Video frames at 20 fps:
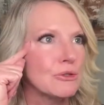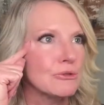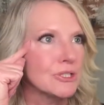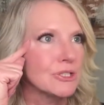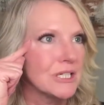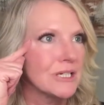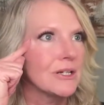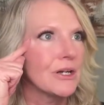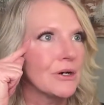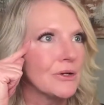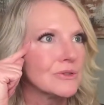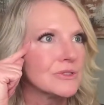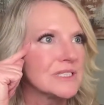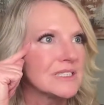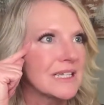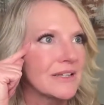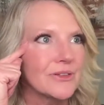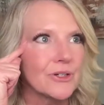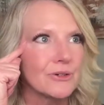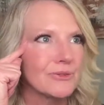She knows
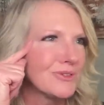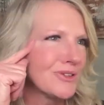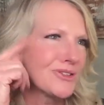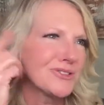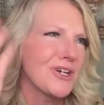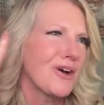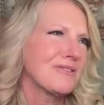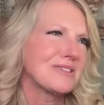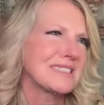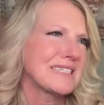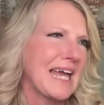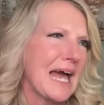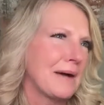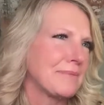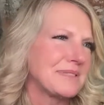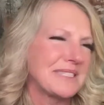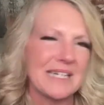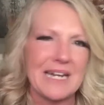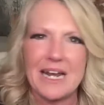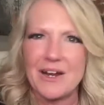that there's always
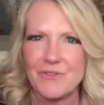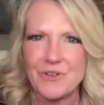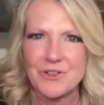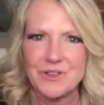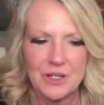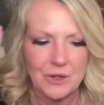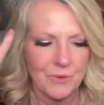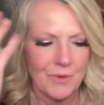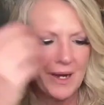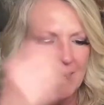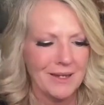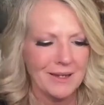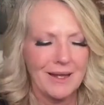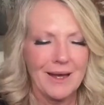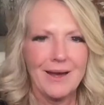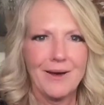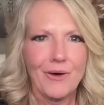gaps in everything, right?